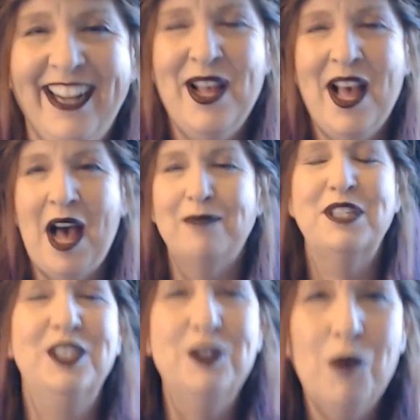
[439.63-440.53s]
I'm
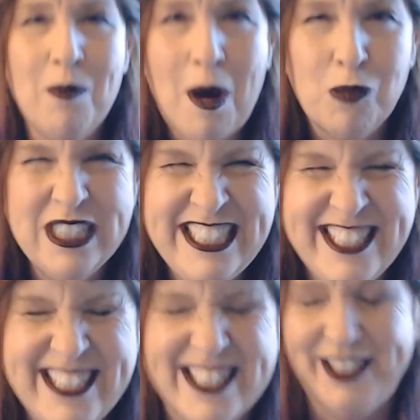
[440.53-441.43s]
telling you one of my witchy
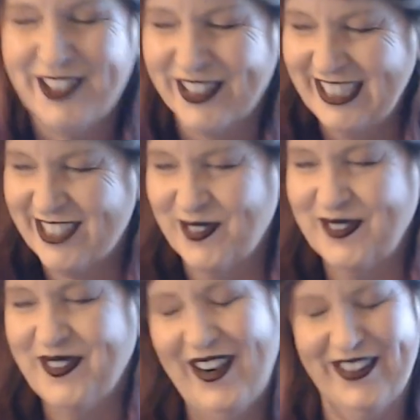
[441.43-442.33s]
secrets,
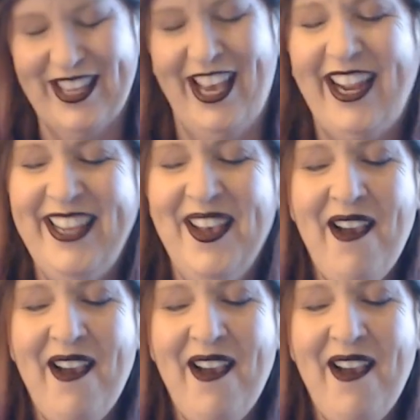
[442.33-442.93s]
okay?